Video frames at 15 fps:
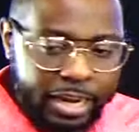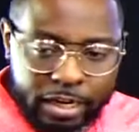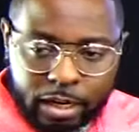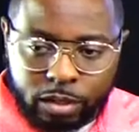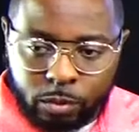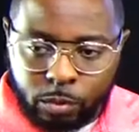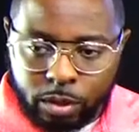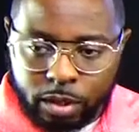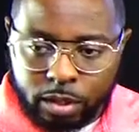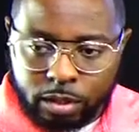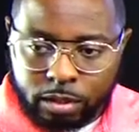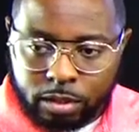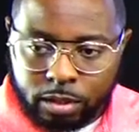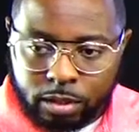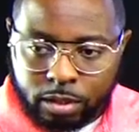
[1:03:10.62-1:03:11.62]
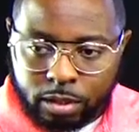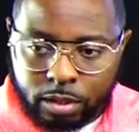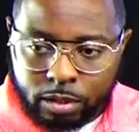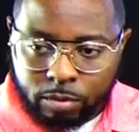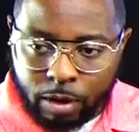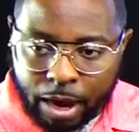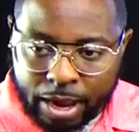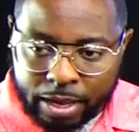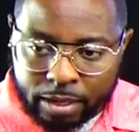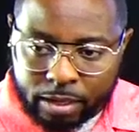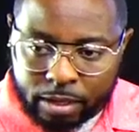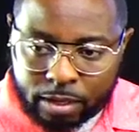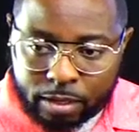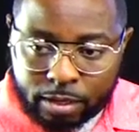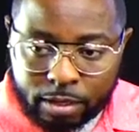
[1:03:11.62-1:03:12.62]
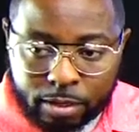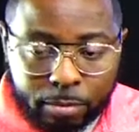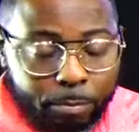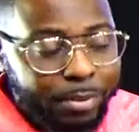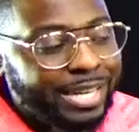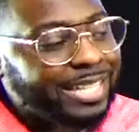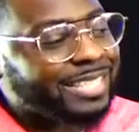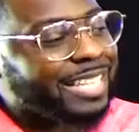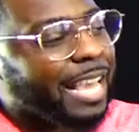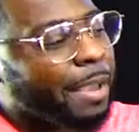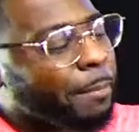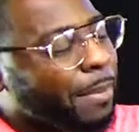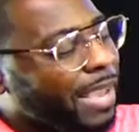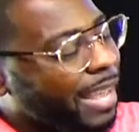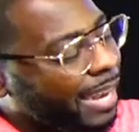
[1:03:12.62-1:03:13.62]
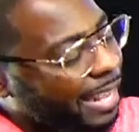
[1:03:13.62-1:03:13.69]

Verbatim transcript: in other words. Right? But he said, man,